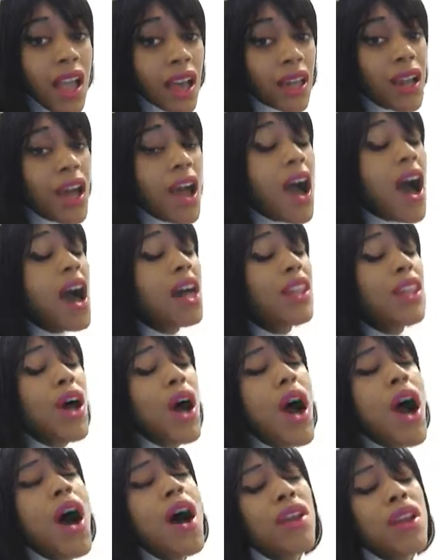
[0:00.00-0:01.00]
And oh
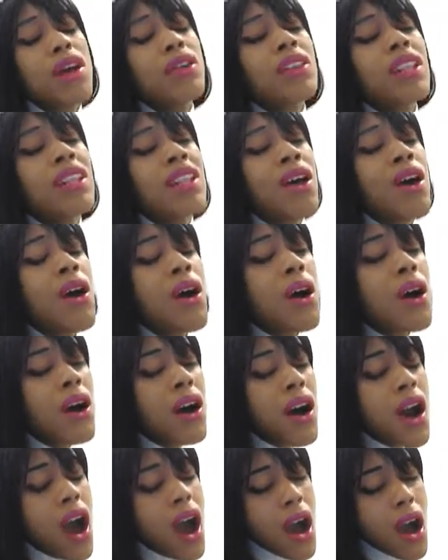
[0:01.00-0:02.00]
Lord, oh
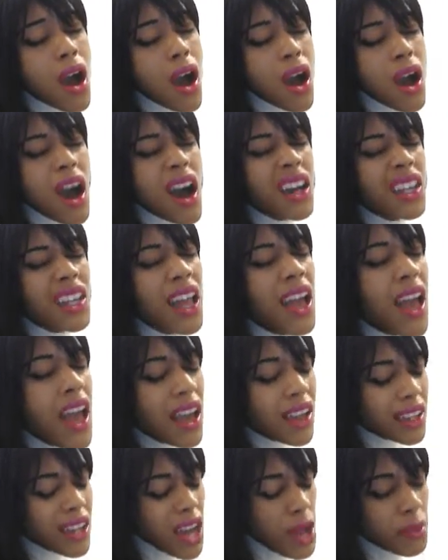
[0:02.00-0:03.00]
Lord,
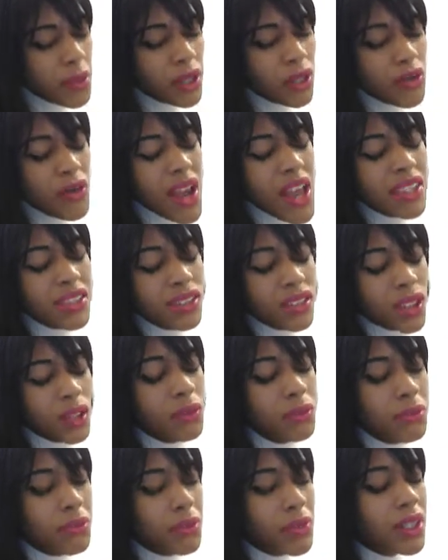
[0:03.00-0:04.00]
come and
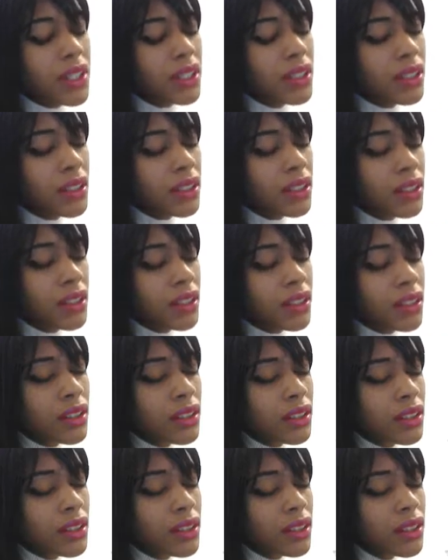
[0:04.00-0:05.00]
rescue
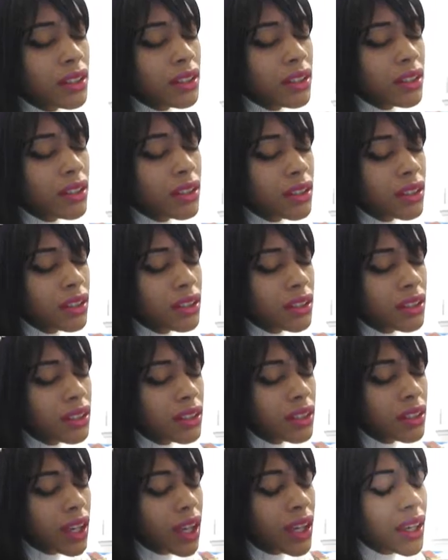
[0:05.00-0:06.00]

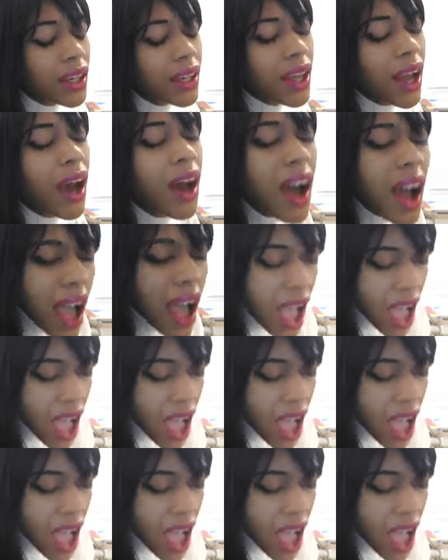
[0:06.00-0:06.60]
me. Yeah.